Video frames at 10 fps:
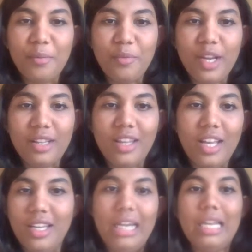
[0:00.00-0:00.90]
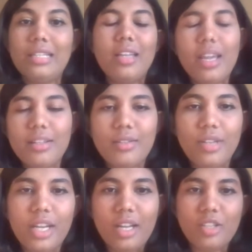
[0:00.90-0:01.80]
read that data science or
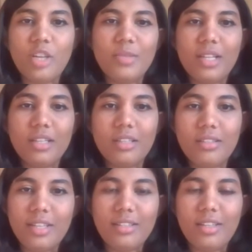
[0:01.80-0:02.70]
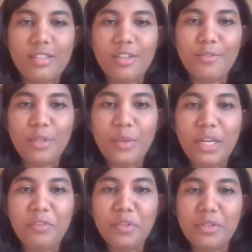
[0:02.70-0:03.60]
data jobs are the sexiest of the
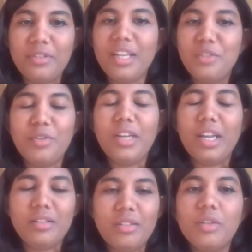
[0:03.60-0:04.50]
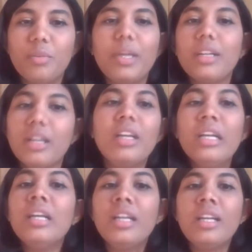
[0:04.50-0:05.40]
21st century and so, but
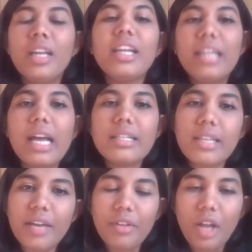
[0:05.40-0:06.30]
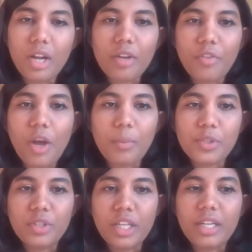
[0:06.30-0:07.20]
it does have a lot of
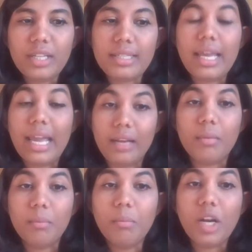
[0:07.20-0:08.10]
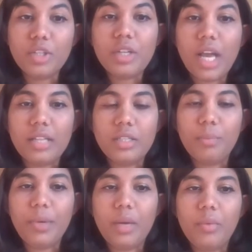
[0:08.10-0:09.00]
opportunities and much larger
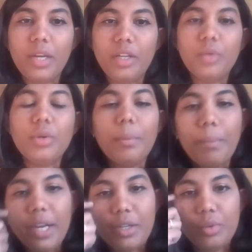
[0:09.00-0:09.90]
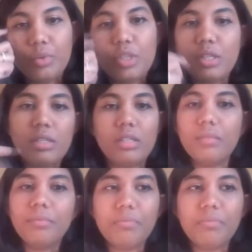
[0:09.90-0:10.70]
pay when you compare to just